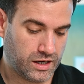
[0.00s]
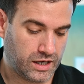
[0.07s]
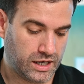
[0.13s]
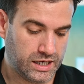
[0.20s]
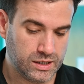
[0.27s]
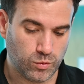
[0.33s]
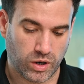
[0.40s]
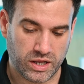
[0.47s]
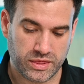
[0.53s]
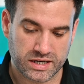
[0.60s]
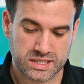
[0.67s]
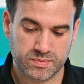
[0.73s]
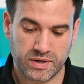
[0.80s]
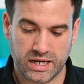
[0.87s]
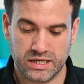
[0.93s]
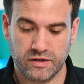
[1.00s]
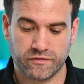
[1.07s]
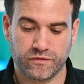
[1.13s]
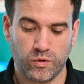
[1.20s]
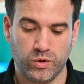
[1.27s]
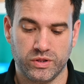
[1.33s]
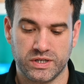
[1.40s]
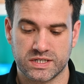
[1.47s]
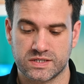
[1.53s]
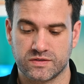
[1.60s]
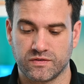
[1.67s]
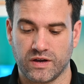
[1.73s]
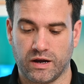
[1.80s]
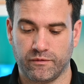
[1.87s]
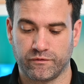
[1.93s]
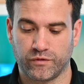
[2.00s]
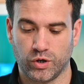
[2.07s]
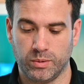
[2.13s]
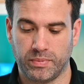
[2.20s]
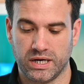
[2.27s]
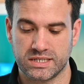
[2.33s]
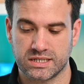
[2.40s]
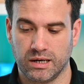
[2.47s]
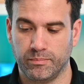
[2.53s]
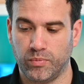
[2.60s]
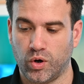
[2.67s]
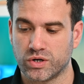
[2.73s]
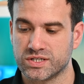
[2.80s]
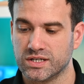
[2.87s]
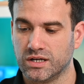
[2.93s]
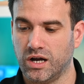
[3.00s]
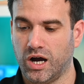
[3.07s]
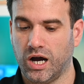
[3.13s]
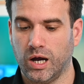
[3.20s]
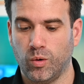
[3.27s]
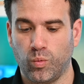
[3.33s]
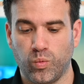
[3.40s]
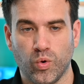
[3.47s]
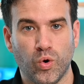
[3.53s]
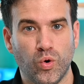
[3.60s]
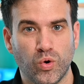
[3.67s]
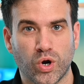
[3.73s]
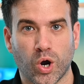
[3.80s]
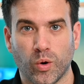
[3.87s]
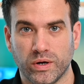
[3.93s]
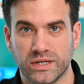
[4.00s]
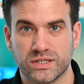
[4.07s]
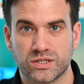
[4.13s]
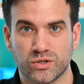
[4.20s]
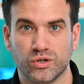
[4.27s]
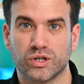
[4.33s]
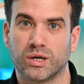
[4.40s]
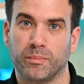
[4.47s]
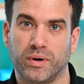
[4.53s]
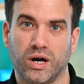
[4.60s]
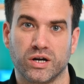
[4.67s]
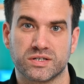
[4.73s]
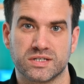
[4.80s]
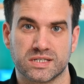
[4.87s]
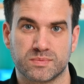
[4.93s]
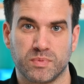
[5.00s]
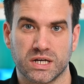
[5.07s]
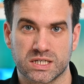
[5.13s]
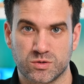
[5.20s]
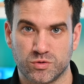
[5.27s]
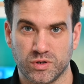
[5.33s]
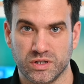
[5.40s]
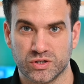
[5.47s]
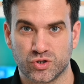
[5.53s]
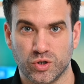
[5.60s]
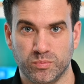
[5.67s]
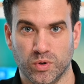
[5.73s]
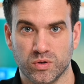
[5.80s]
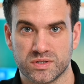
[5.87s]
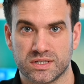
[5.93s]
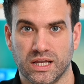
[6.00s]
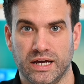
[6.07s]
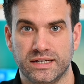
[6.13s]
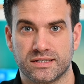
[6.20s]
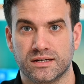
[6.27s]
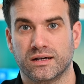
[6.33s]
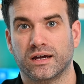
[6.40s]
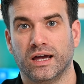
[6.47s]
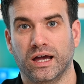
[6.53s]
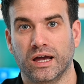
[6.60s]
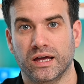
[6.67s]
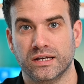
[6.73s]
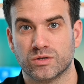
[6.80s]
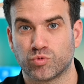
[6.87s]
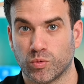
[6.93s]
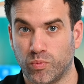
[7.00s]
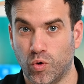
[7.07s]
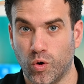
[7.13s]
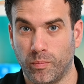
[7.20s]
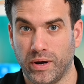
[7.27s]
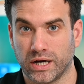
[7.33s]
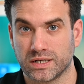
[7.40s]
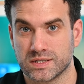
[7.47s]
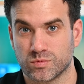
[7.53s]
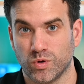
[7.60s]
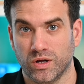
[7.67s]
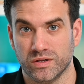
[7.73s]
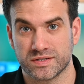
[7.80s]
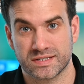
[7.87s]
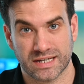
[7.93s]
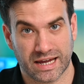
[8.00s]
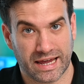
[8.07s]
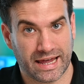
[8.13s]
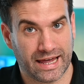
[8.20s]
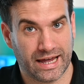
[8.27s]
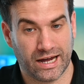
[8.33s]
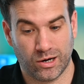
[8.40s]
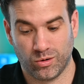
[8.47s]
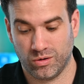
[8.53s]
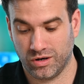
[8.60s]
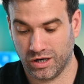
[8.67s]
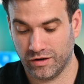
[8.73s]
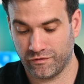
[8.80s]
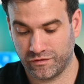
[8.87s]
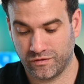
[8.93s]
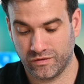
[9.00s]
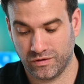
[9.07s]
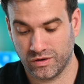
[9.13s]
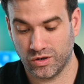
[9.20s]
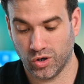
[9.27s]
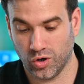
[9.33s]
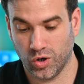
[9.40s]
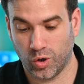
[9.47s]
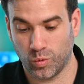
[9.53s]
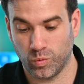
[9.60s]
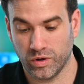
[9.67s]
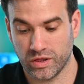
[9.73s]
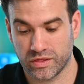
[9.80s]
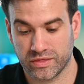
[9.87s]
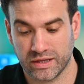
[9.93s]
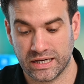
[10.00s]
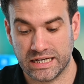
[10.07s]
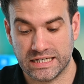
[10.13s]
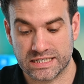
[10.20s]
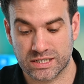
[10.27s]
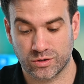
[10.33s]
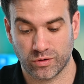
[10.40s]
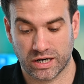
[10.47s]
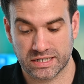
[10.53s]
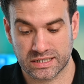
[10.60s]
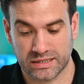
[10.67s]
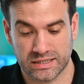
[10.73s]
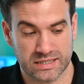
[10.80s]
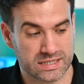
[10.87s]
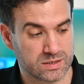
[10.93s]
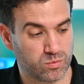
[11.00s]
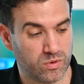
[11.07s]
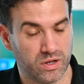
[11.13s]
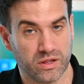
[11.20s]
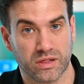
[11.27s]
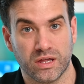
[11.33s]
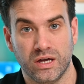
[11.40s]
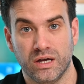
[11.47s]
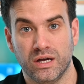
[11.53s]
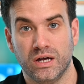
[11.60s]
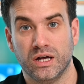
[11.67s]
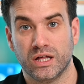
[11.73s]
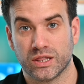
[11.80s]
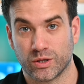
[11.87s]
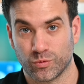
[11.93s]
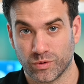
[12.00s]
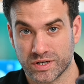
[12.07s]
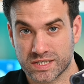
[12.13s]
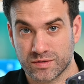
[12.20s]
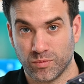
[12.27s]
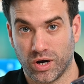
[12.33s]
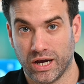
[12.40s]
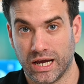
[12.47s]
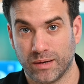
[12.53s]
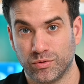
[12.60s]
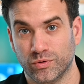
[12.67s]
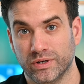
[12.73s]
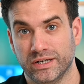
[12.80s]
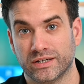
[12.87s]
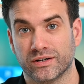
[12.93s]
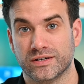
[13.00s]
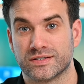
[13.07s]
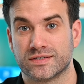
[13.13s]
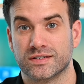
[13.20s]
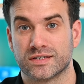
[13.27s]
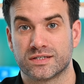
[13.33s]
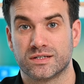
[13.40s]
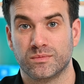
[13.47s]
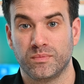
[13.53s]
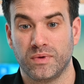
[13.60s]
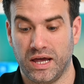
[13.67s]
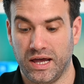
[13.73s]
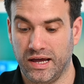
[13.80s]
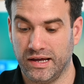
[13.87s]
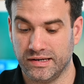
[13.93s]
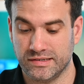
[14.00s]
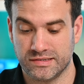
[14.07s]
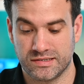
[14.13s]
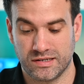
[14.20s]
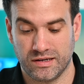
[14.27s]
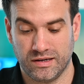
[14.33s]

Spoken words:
Anyway, that's about it for this very basic unboxing. I will go into comparison specs between the two models later and report back as well as to how I've gone along with integrating this with the rest of my Apple ecosystem, and